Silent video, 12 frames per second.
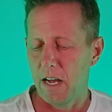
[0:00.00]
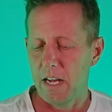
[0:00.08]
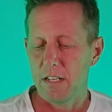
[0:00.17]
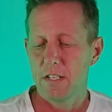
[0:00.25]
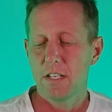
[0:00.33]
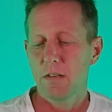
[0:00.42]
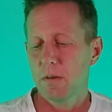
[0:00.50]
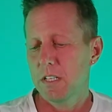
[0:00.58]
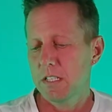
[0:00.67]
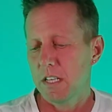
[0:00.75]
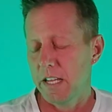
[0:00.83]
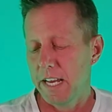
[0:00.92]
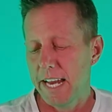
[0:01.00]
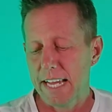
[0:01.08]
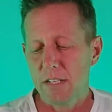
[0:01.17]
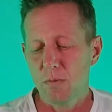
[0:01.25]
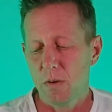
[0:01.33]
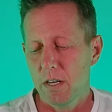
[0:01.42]
stick with us on the
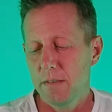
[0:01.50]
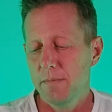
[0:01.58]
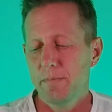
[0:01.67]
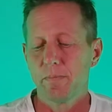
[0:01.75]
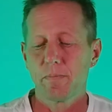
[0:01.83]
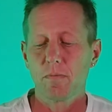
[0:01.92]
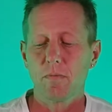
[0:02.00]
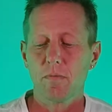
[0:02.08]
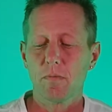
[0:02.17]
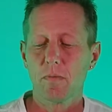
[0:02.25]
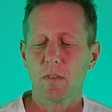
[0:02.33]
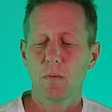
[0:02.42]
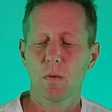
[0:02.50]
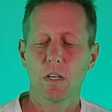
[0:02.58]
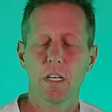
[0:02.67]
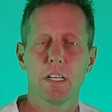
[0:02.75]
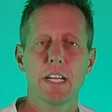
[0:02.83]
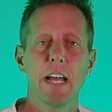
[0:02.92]
next one. We're
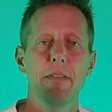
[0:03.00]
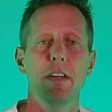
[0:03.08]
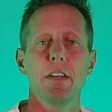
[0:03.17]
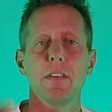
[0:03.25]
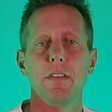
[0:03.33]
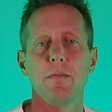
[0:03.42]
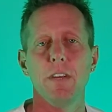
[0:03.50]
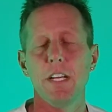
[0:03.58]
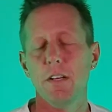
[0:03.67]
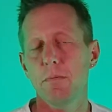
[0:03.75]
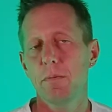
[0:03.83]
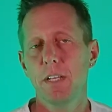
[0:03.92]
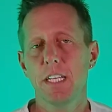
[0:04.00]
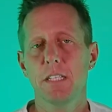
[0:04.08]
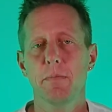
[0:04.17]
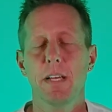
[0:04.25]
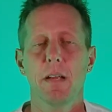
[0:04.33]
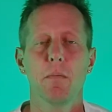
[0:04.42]
gonna dive into video
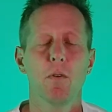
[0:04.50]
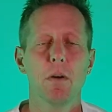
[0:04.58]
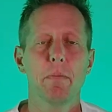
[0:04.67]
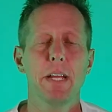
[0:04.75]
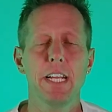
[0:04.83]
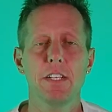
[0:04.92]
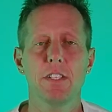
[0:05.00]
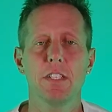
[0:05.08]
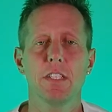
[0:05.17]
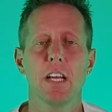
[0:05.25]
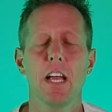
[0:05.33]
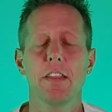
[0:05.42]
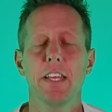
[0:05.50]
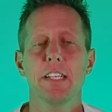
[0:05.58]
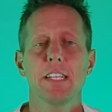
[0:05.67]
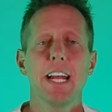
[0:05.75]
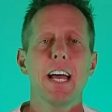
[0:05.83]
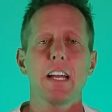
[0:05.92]
placement and more page design
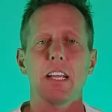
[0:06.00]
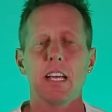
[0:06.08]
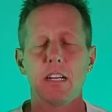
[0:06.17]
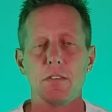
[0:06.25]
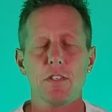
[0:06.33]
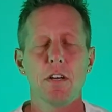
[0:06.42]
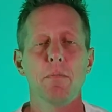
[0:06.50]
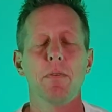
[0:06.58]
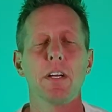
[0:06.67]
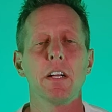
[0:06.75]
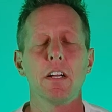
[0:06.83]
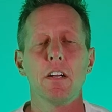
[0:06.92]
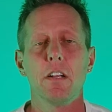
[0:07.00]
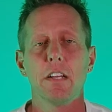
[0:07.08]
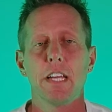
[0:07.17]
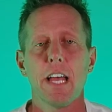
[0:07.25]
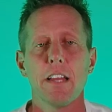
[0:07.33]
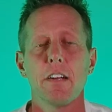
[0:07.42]
things and how to kind of start bringing it all
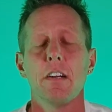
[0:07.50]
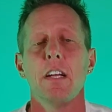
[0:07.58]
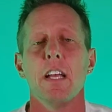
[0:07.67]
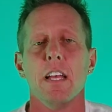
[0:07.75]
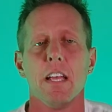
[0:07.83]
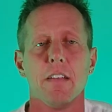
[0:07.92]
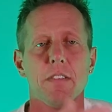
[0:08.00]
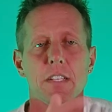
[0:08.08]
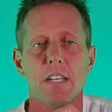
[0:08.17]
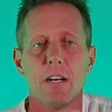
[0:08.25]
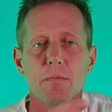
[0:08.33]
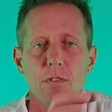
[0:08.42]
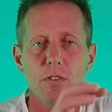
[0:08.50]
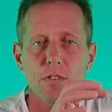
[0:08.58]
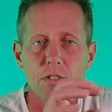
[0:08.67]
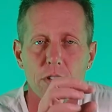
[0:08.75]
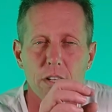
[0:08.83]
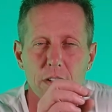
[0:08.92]
together. If this helped you
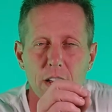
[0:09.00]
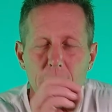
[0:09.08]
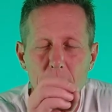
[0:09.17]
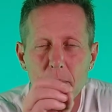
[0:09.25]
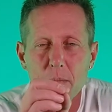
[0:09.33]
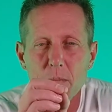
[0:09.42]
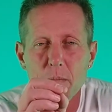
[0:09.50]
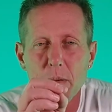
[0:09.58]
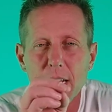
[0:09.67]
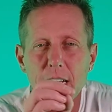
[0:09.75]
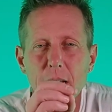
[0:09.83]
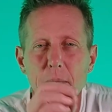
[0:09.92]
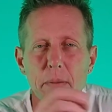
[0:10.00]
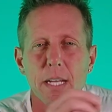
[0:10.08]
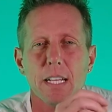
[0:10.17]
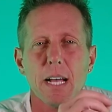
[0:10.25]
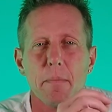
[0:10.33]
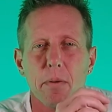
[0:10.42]
sort of begin to
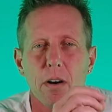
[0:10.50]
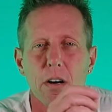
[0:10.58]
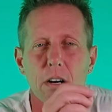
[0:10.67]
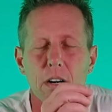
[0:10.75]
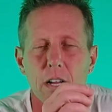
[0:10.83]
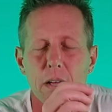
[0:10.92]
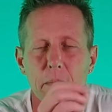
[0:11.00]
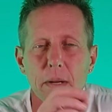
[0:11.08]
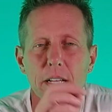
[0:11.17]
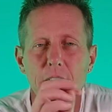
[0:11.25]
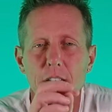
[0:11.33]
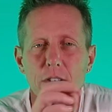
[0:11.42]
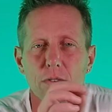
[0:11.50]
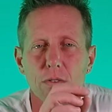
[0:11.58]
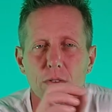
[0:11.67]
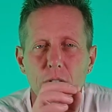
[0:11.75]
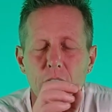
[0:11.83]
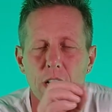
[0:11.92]
pick this
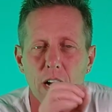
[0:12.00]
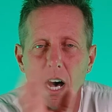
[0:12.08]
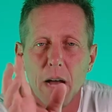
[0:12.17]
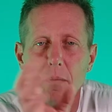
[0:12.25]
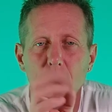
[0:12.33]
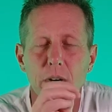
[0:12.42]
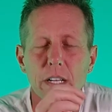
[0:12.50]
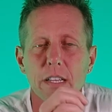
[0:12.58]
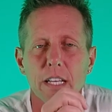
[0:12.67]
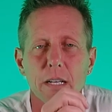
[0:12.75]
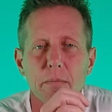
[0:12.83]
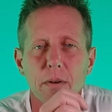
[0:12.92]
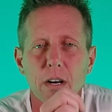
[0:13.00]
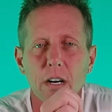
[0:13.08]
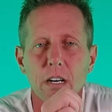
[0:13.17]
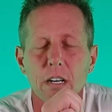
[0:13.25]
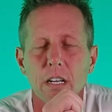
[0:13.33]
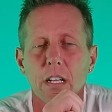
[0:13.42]
whole onboarding thing apart,